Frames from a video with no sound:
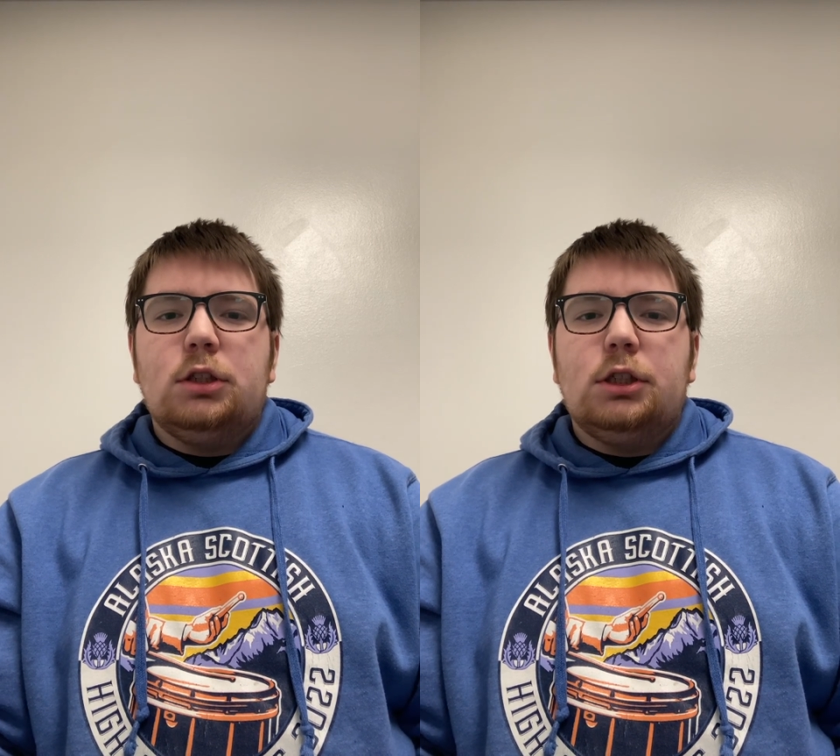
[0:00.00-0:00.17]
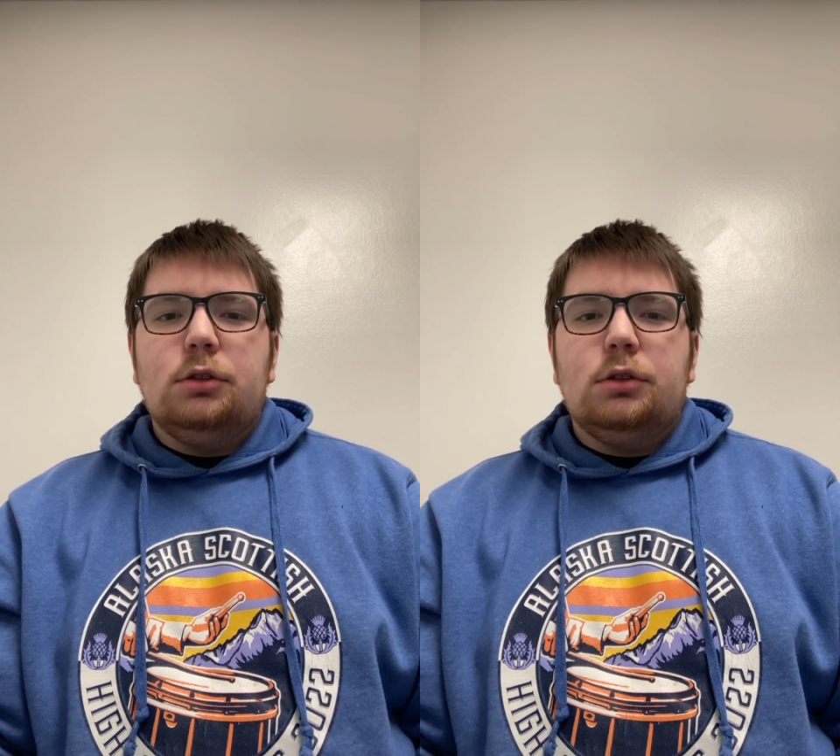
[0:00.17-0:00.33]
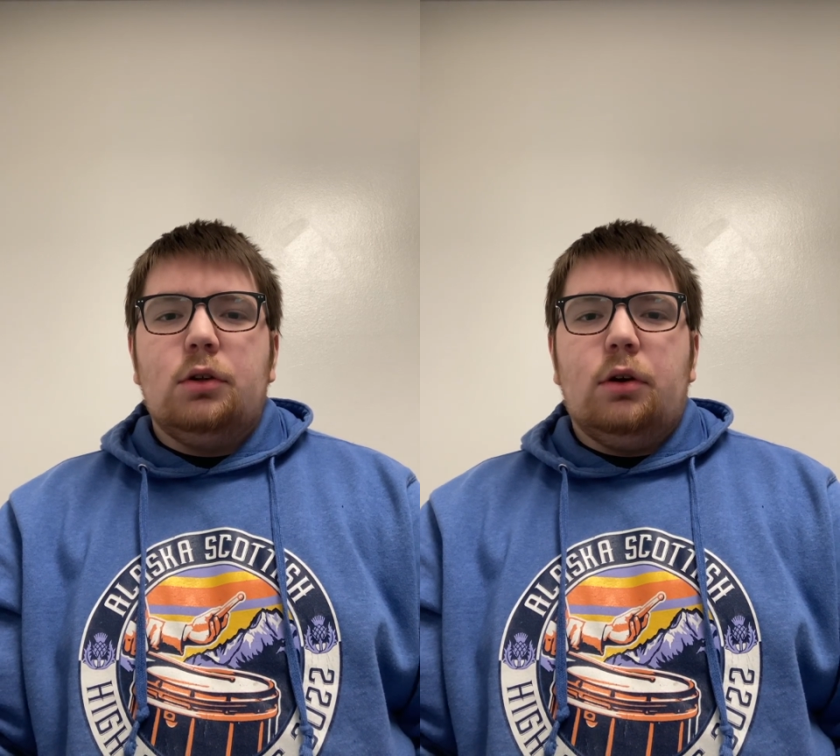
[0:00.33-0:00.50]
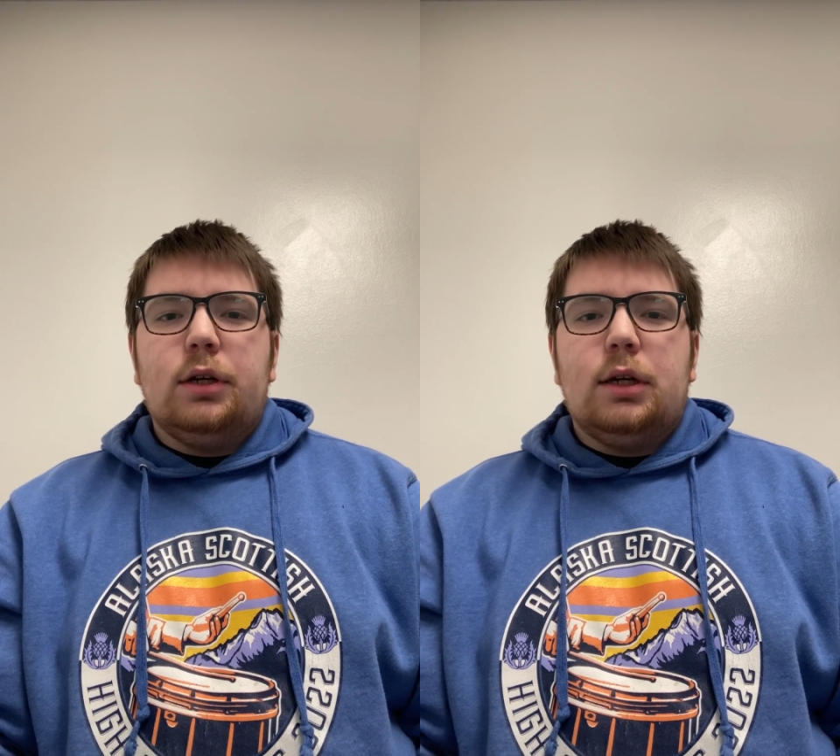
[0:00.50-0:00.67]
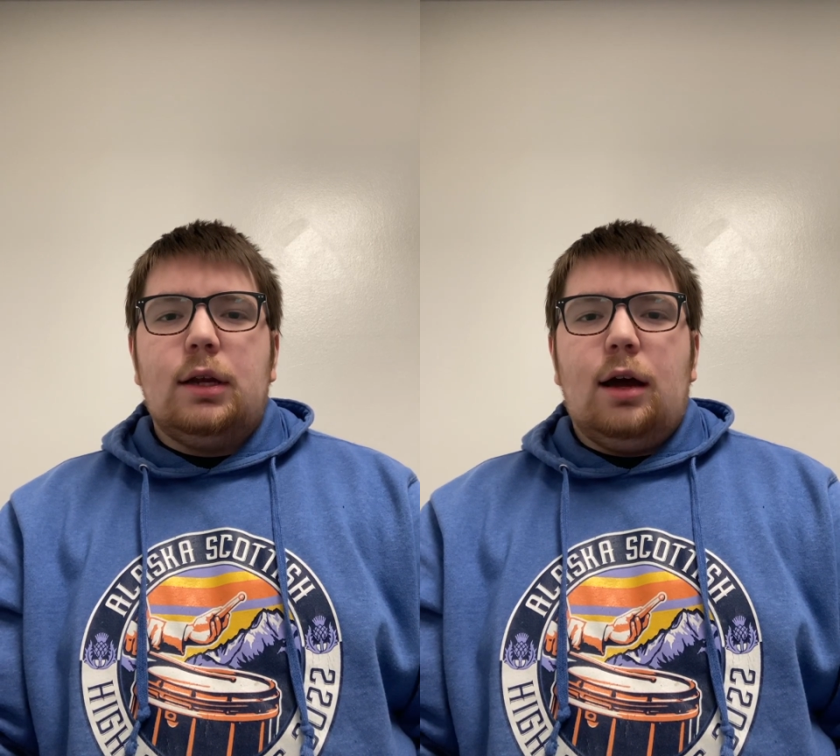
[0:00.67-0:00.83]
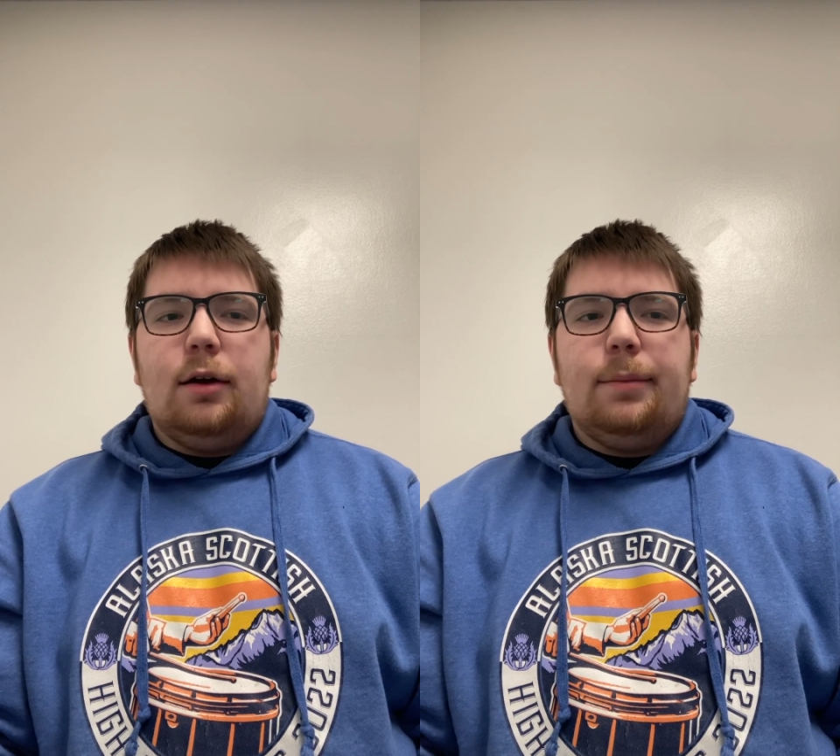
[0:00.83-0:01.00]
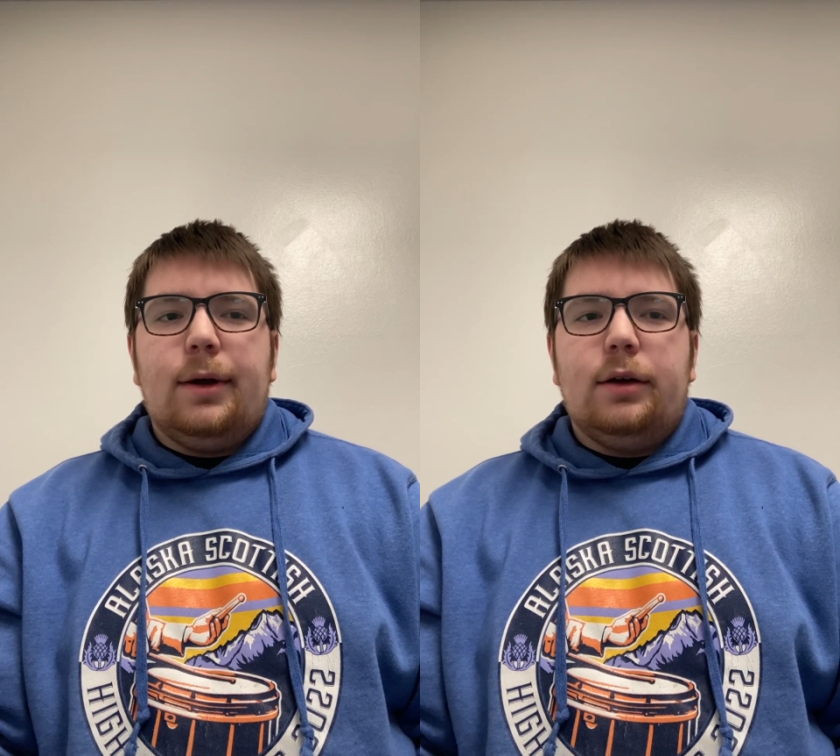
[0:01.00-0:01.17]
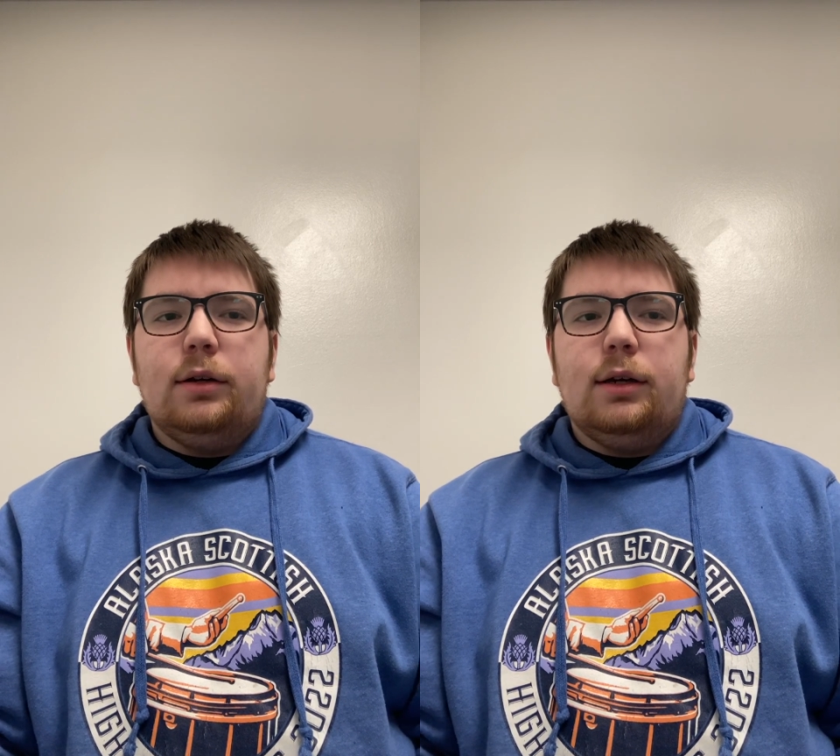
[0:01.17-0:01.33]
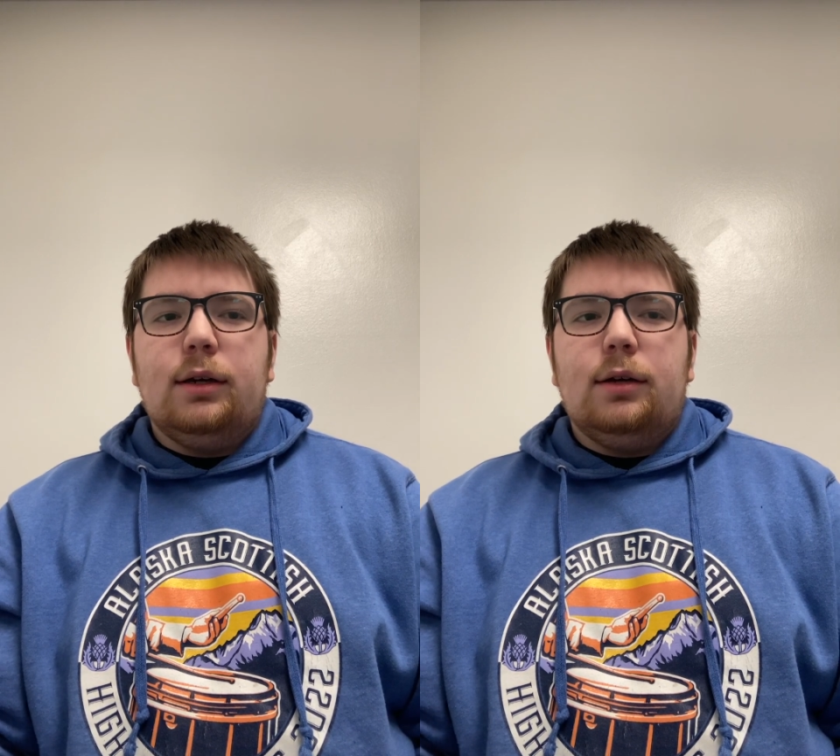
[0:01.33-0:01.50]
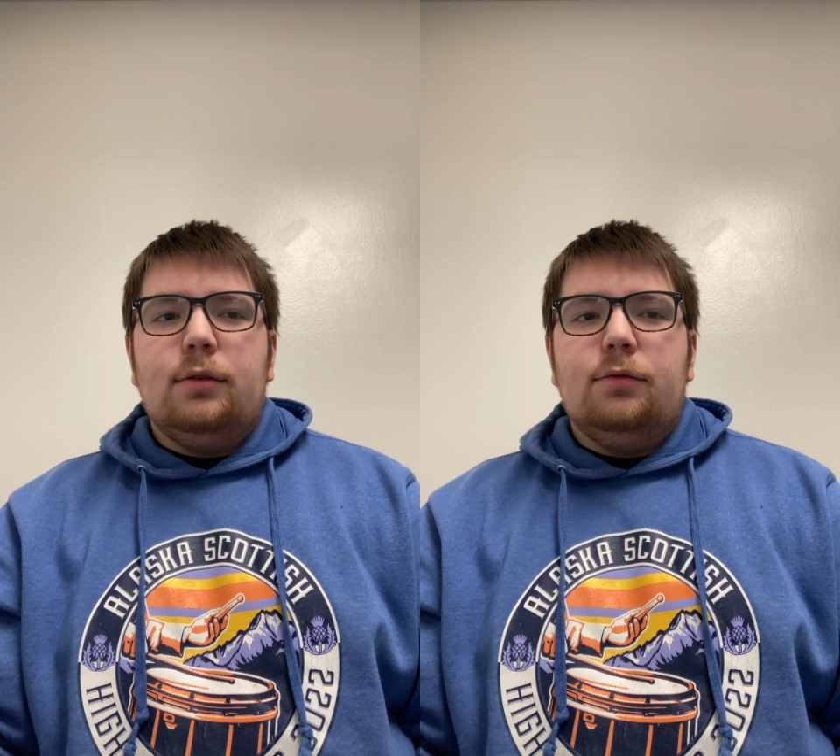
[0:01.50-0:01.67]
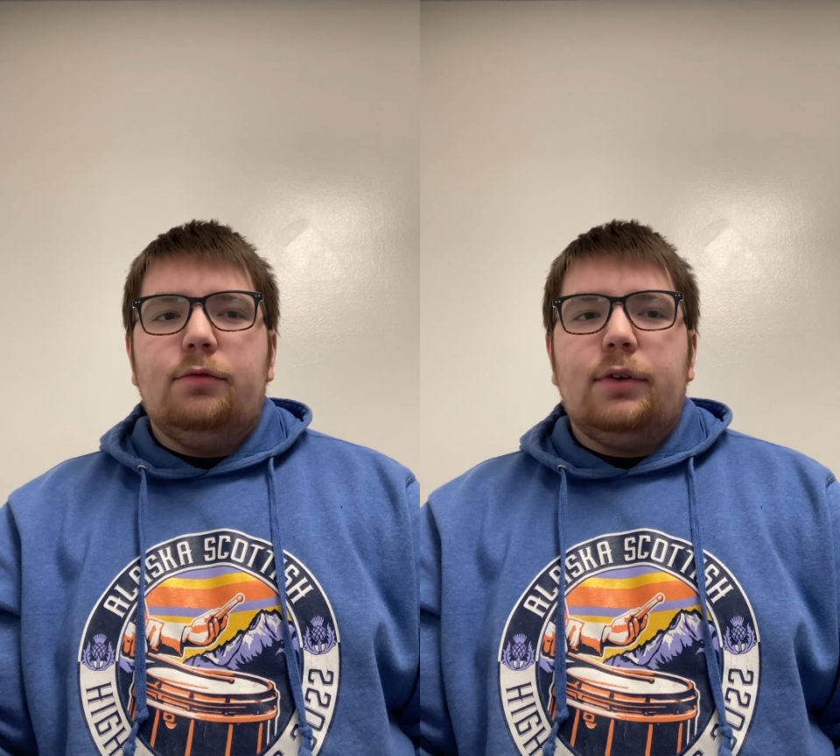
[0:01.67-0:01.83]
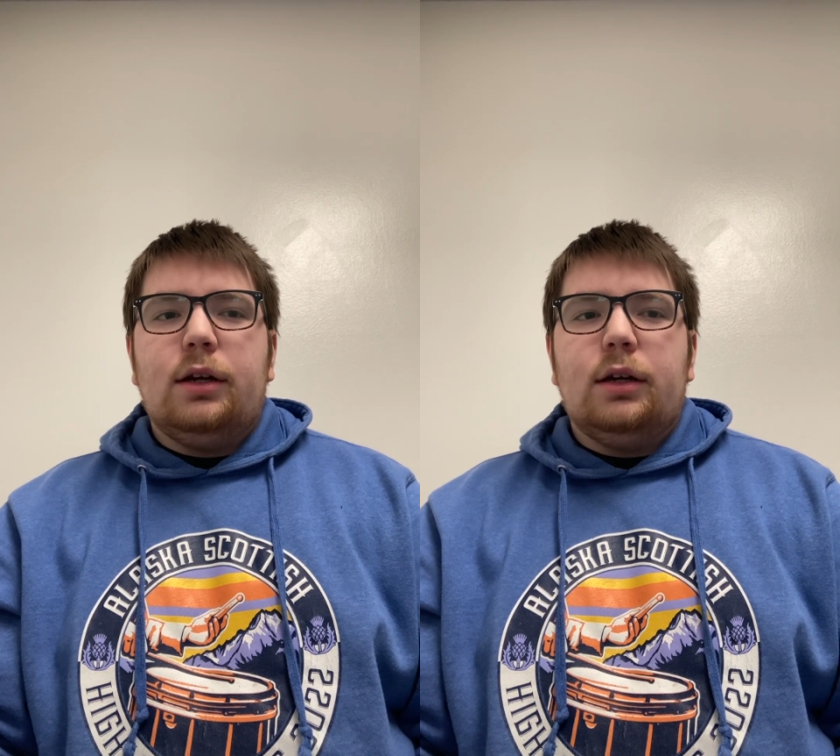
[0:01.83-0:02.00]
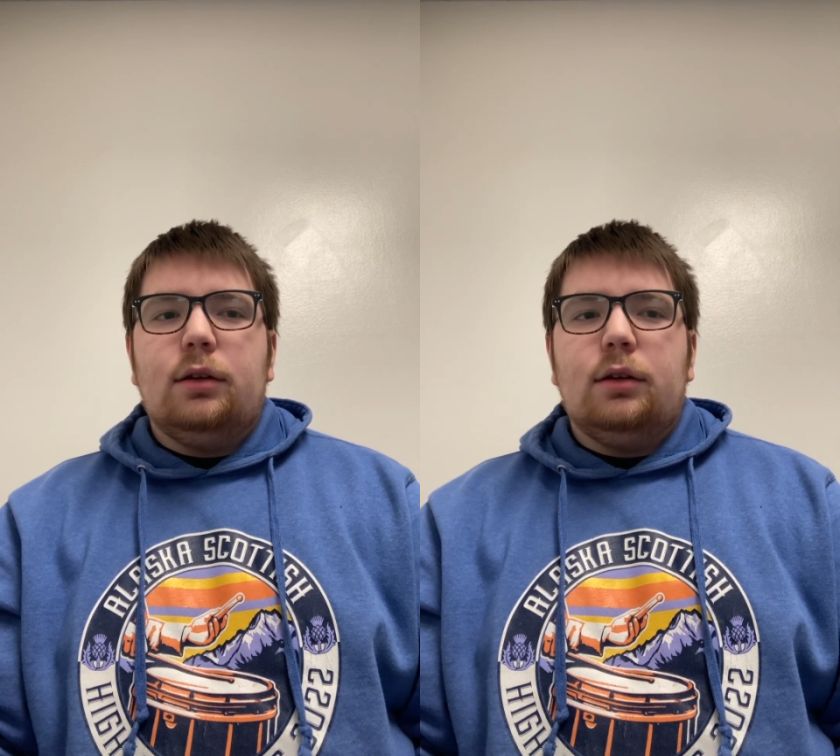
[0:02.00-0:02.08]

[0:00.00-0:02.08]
she was going to talk about very,